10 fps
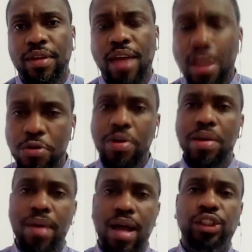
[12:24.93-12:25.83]
Can you
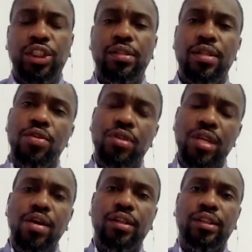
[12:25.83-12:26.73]
imagine that the
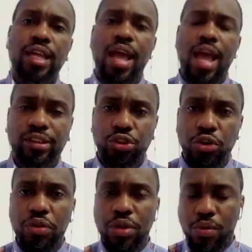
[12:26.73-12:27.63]
D R C has
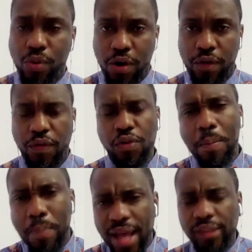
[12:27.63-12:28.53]
known a war for the
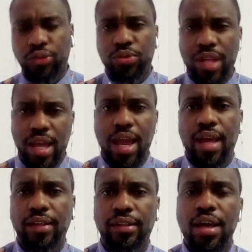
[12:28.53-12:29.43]
past two
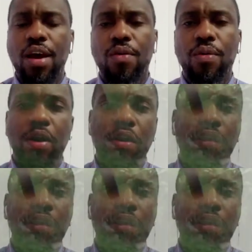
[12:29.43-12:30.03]
decades where